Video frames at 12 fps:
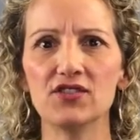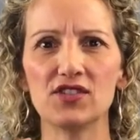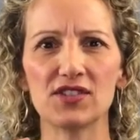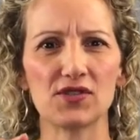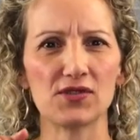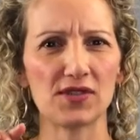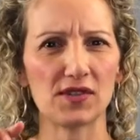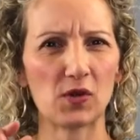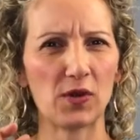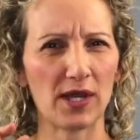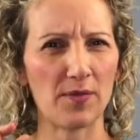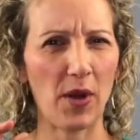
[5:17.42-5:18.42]
just there's this
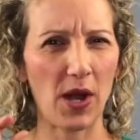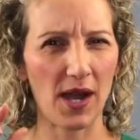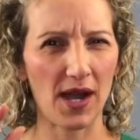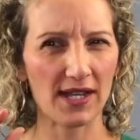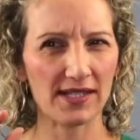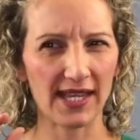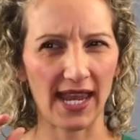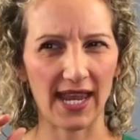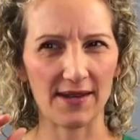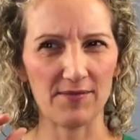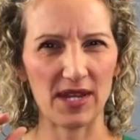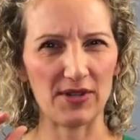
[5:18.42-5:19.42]
quick pause
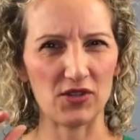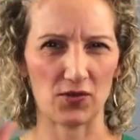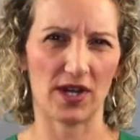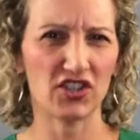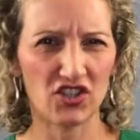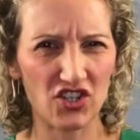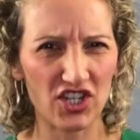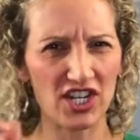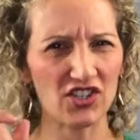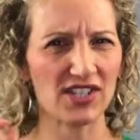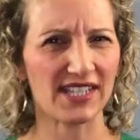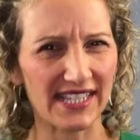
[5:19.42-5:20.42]
and maybe direction
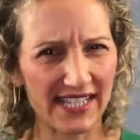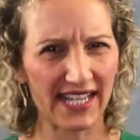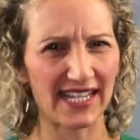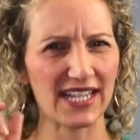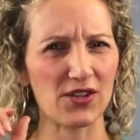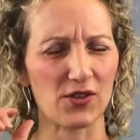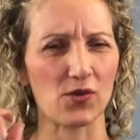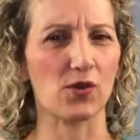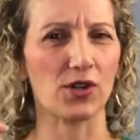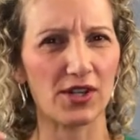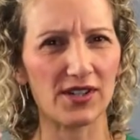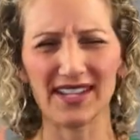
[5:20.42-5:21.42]
changes slightly or a
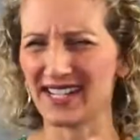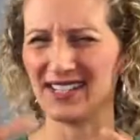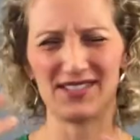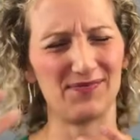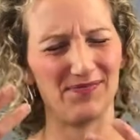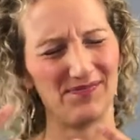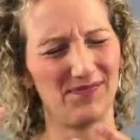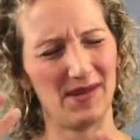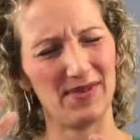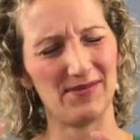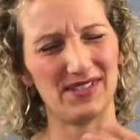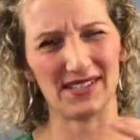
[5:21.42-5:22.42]
word I could
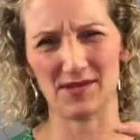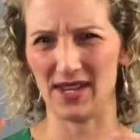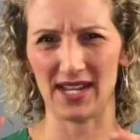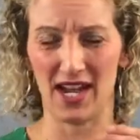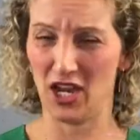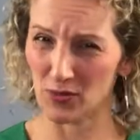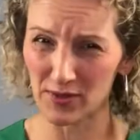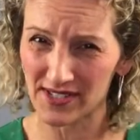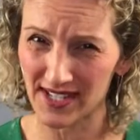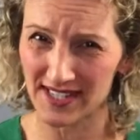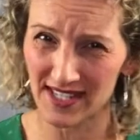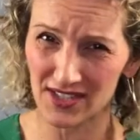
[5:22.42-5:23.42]
maybe doesn't make
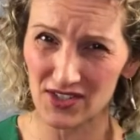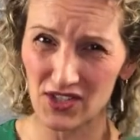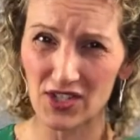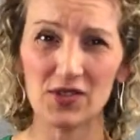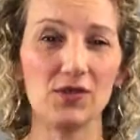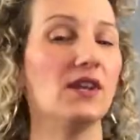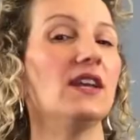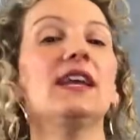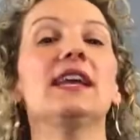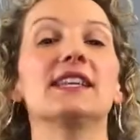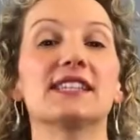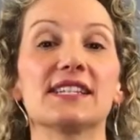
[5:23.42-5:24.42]
100% sense to you,
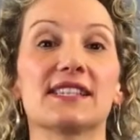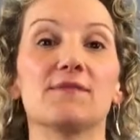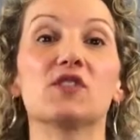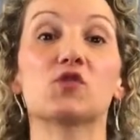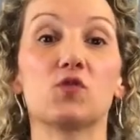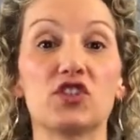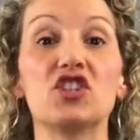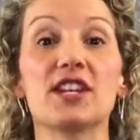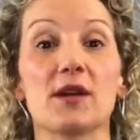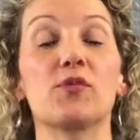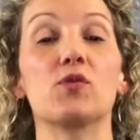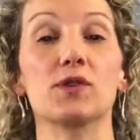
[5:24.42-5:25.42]
it's because I'm switching
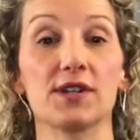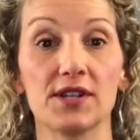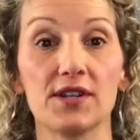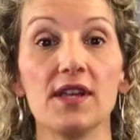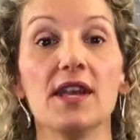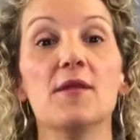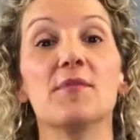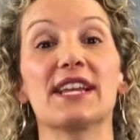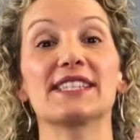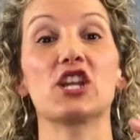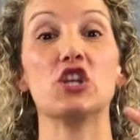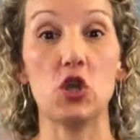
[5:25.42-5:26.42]
up a word
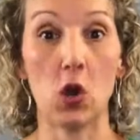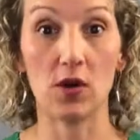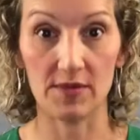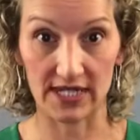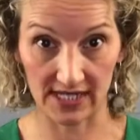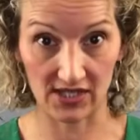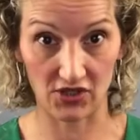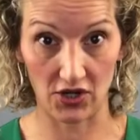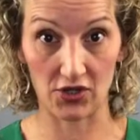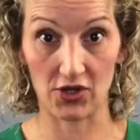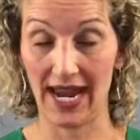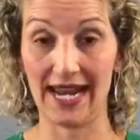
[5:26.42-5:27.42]
because I know I'm going to
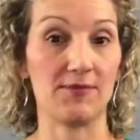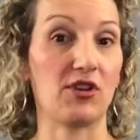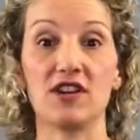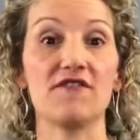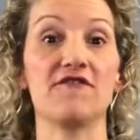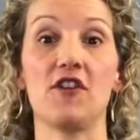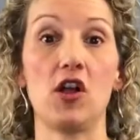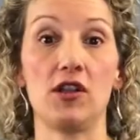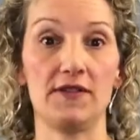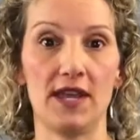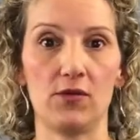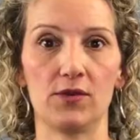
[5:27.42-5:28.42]
stutter and I'm going to fall
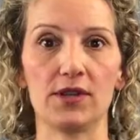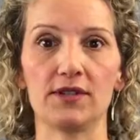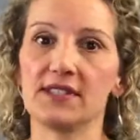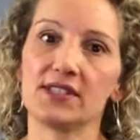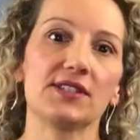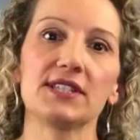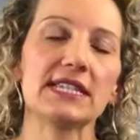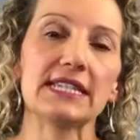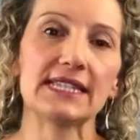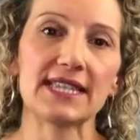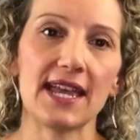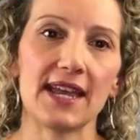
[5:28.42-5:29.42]
on that word still to
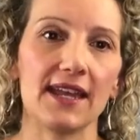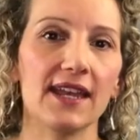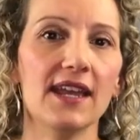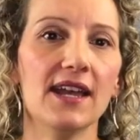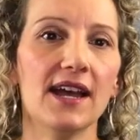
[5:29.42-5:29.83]
this day.